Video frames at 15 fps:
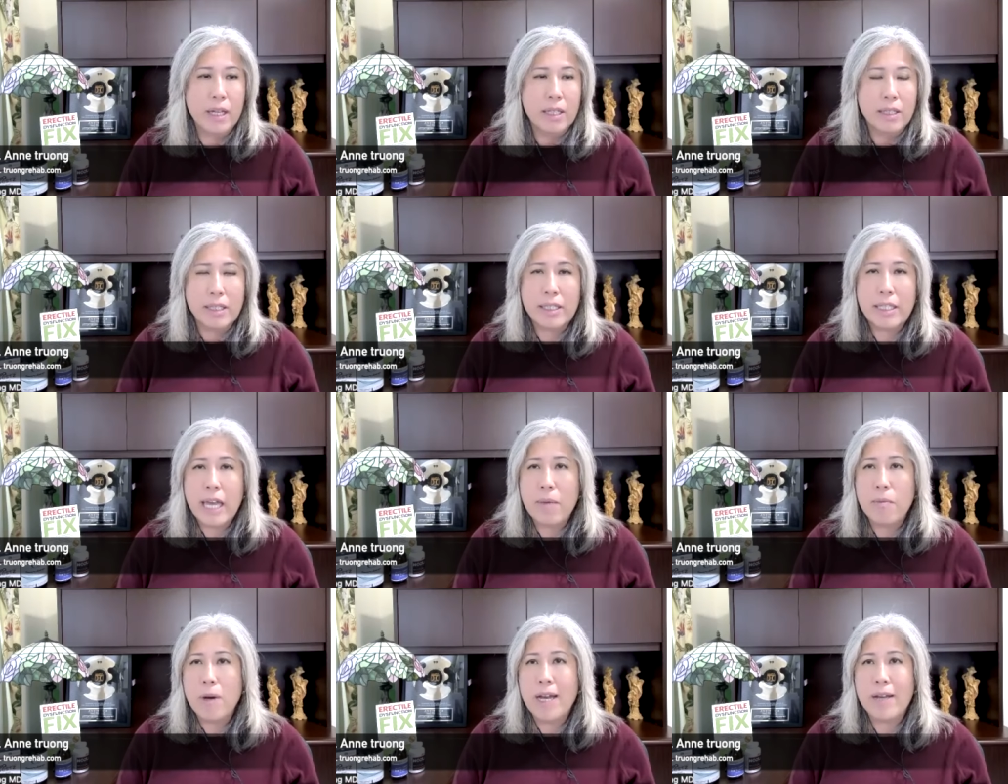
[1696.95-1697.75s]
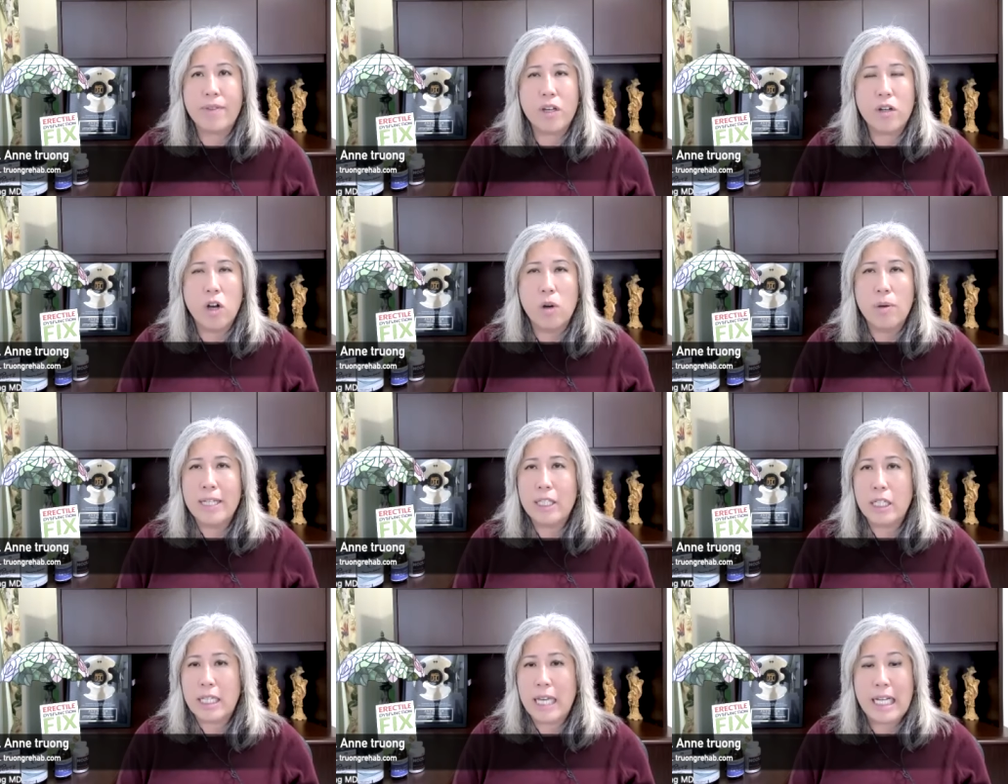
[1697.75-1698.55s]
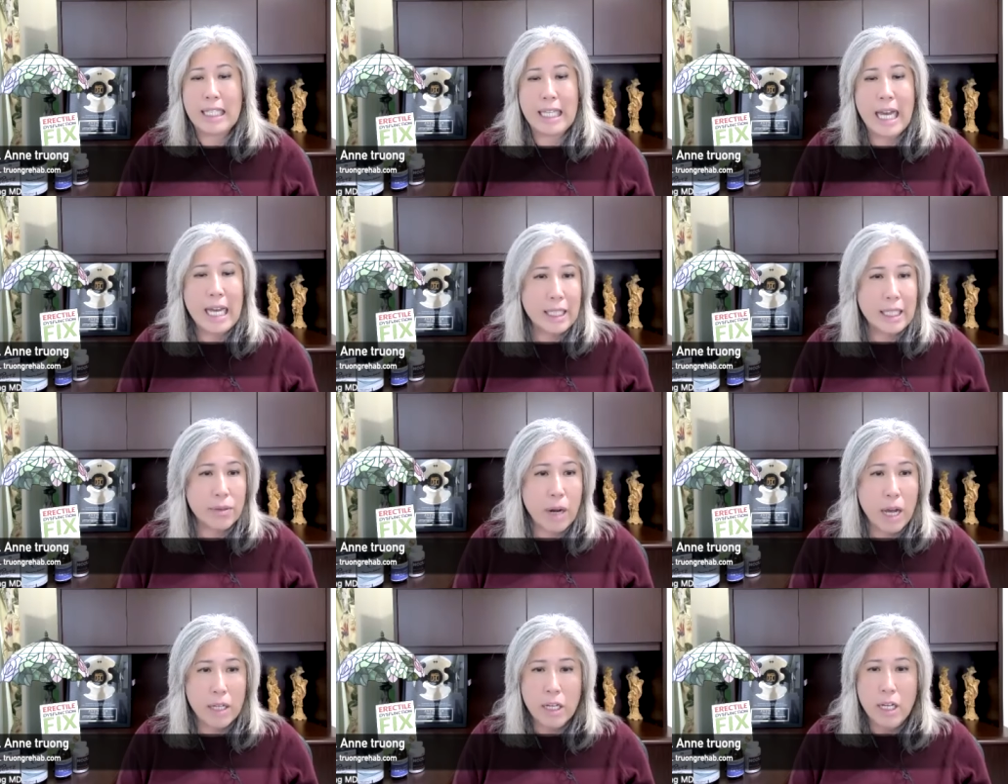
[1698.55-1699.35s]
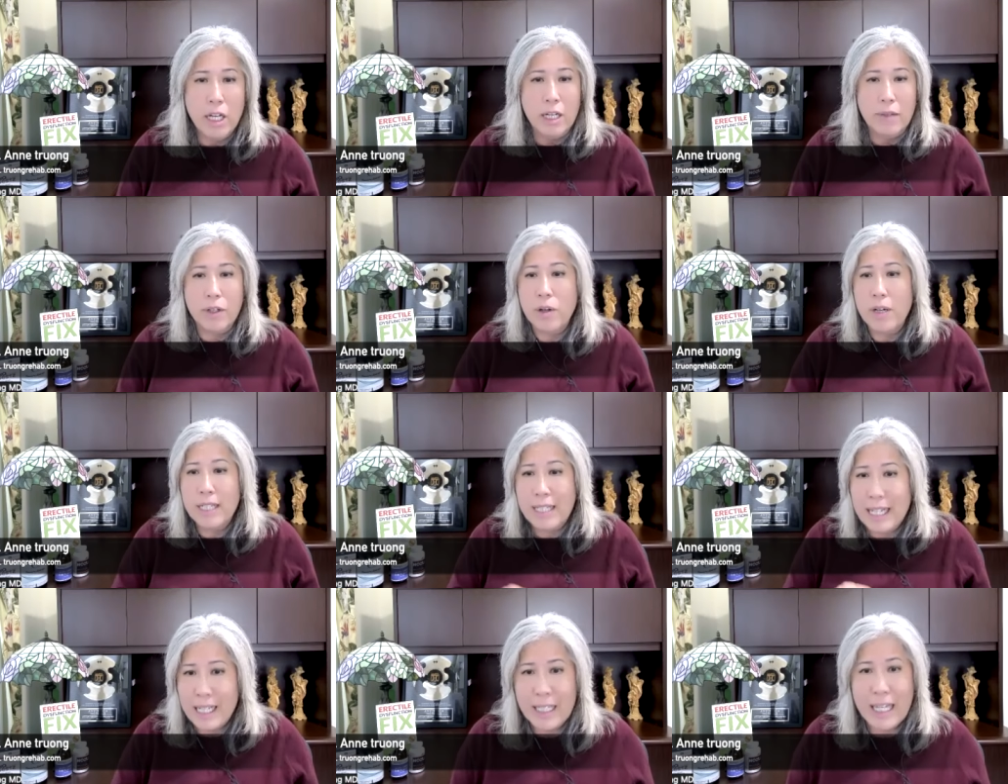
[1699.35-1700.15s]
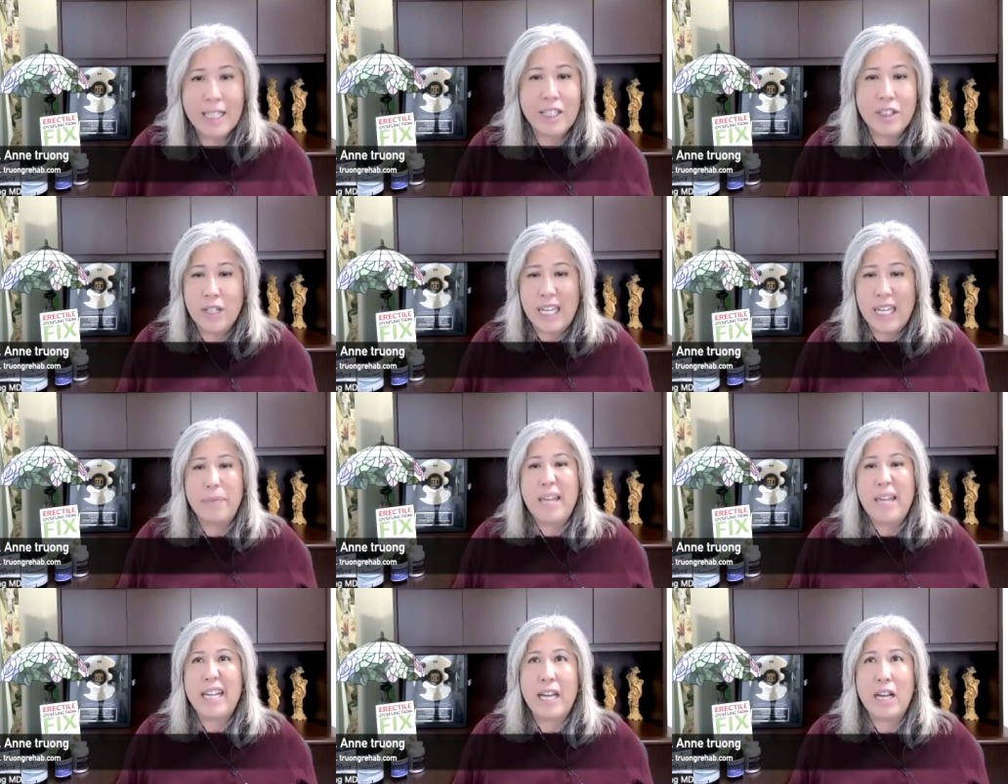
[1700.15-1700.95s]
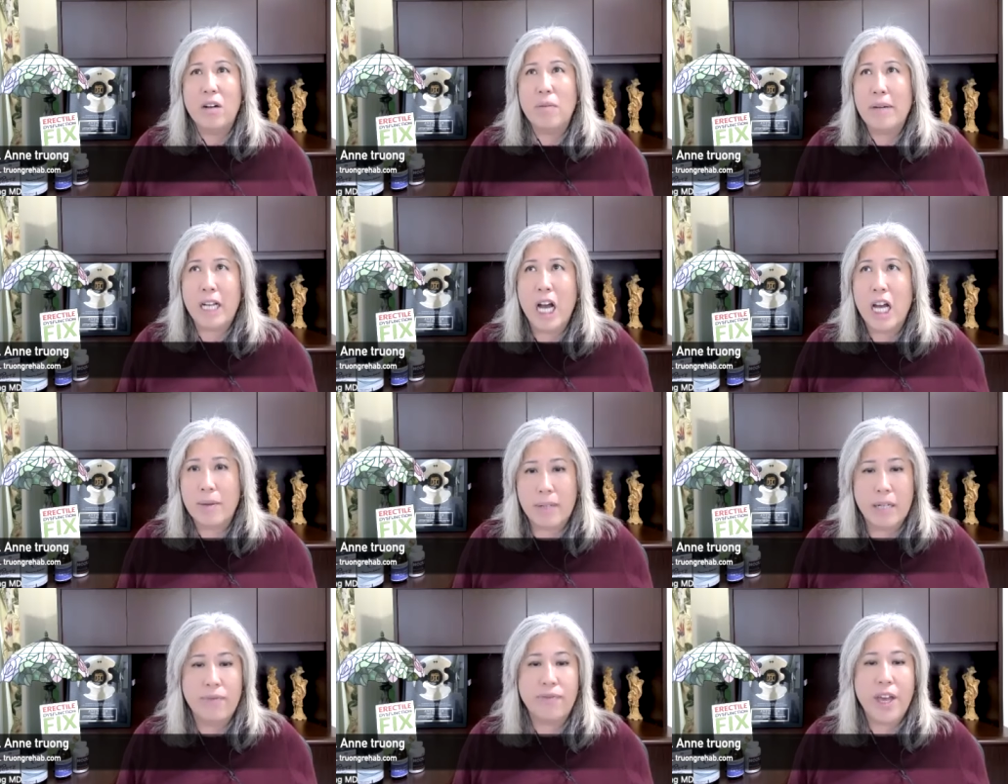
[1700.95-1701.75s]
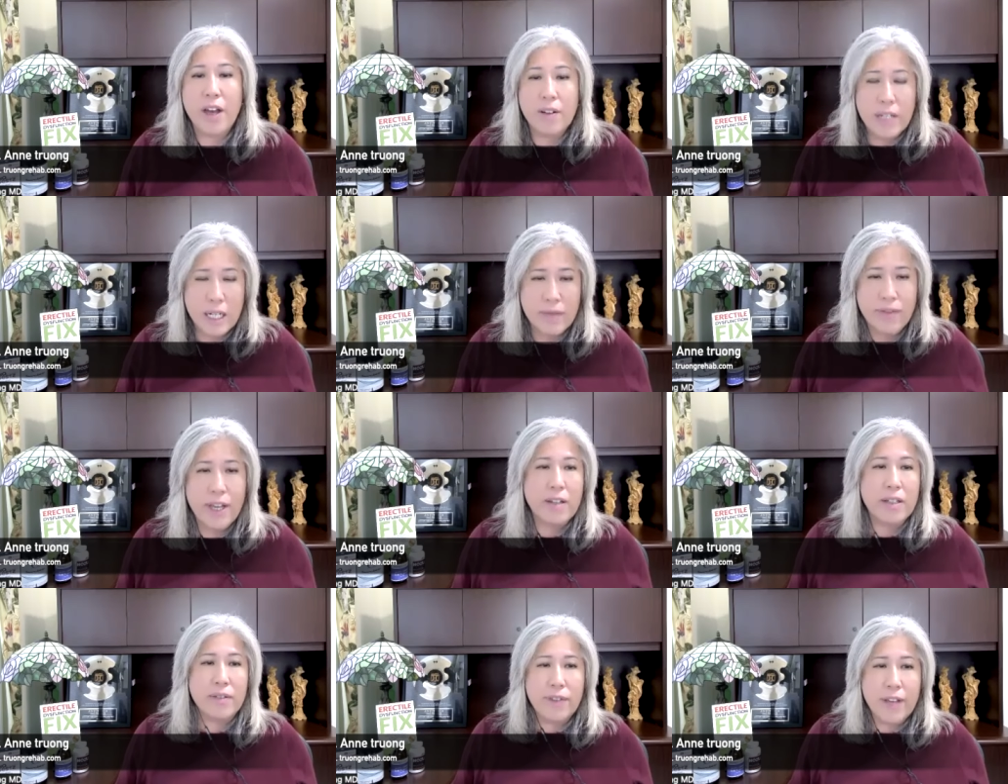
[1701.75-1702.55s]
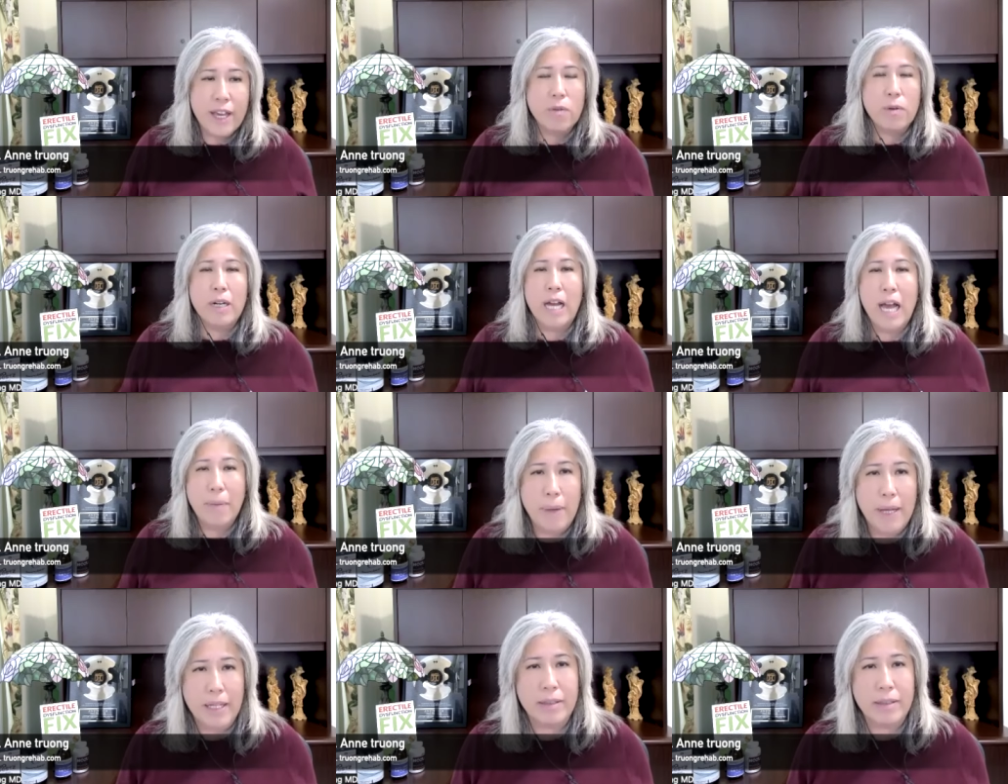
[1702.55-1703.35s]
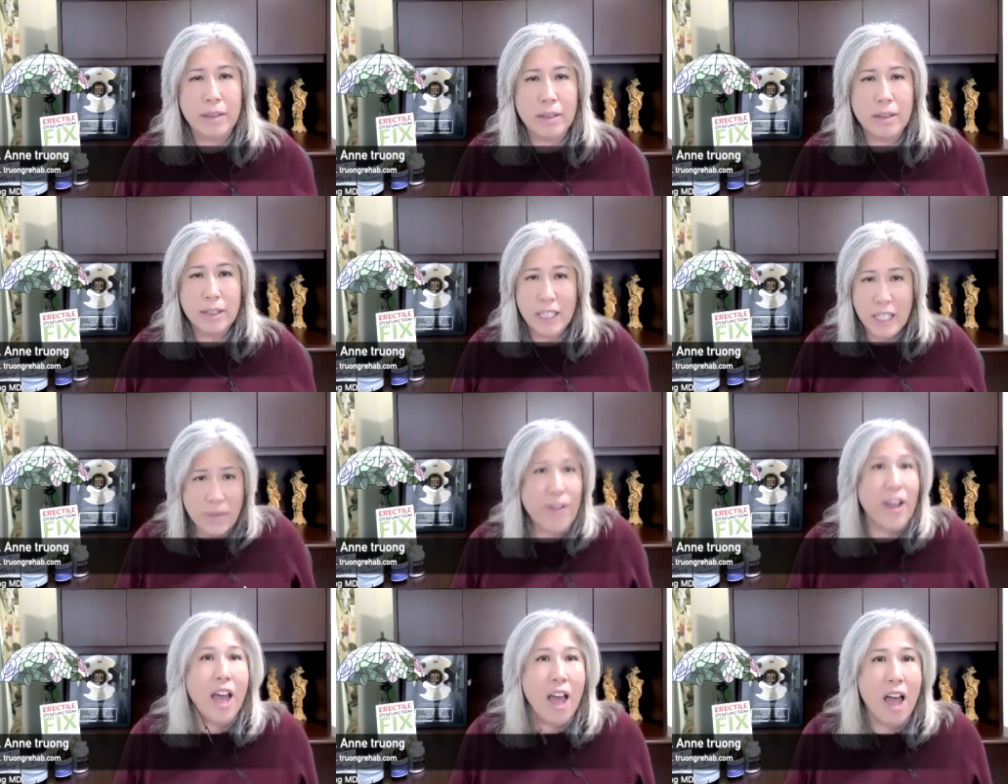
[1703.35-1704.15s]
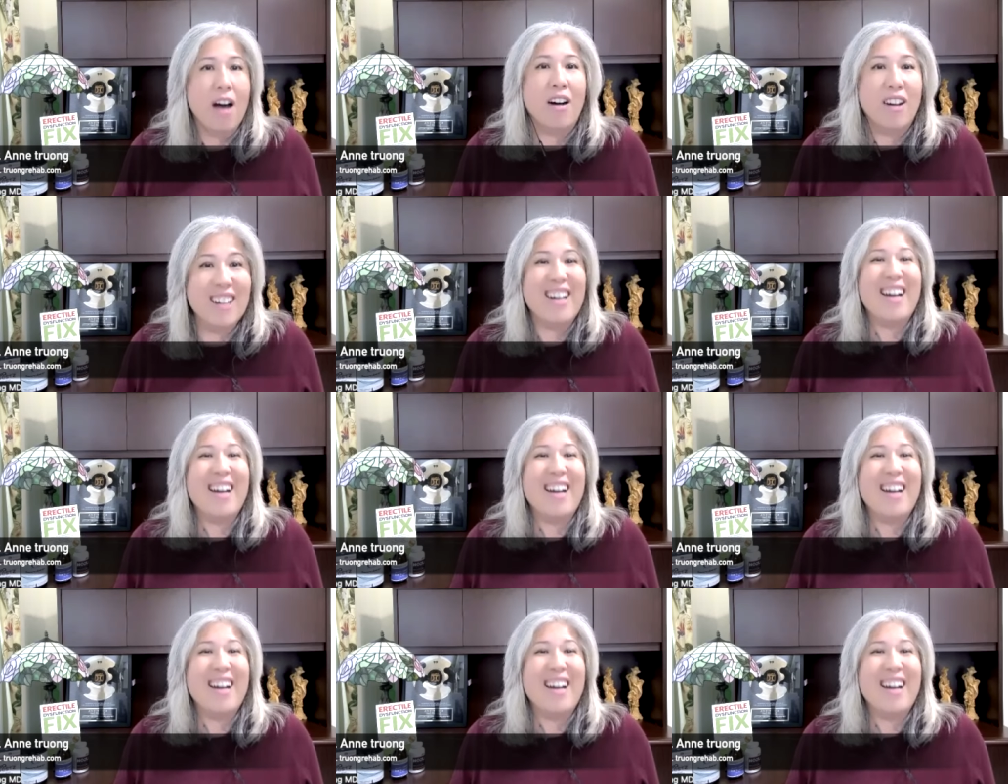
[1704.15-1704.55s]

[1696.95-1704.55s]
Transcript: It's the same way if you go in to take a test, right? You go in to take a test and you keep thinking, oh my God, I'm going to fail, I'm going to fail, I'm going to fail. What happened? you're gonna fail. Right?